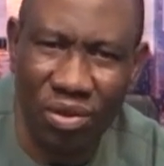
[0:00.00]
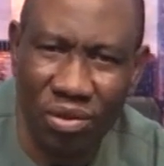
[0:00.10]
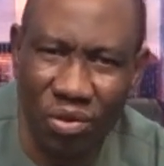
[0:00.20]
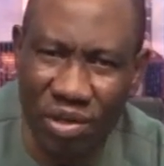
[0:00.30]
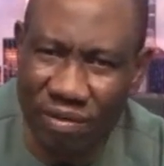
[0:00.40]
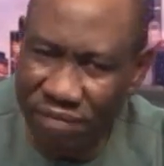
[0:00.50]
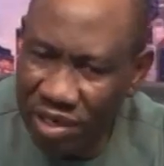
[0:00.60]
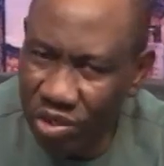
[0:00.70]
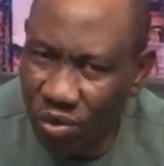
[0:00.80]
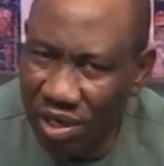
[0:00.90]
could
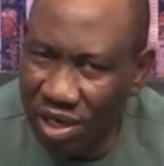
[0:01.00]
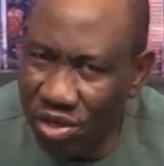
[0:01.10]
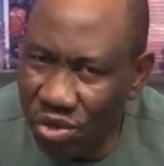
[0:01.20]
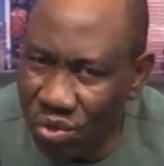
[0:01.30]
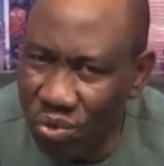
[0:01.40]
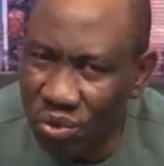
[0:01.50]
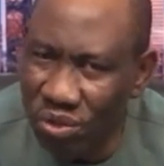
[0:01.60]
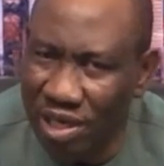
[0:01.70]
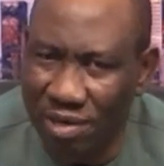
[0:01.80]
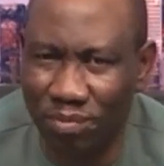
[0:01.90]
eventually use
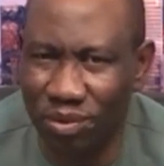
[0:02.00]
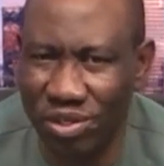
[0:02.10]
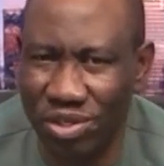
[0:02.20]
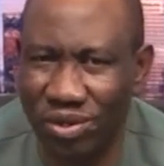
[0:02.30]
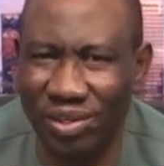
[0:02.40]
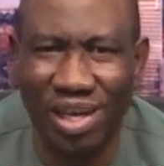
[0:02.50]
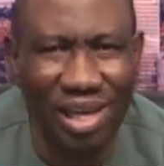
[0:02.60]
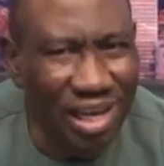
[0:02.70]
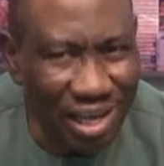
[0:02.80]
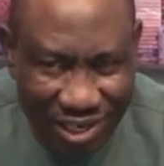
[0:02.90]
that position
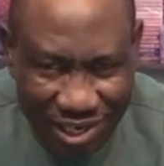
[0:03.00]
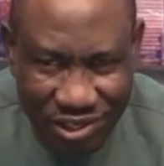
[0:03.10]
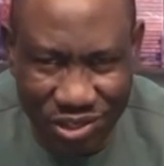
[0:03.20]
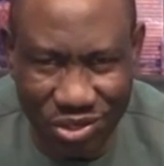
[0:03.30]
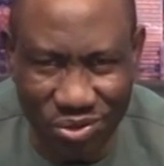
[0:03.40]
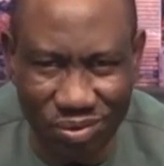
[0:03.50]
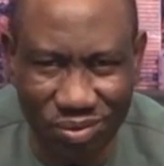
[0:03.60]
against you.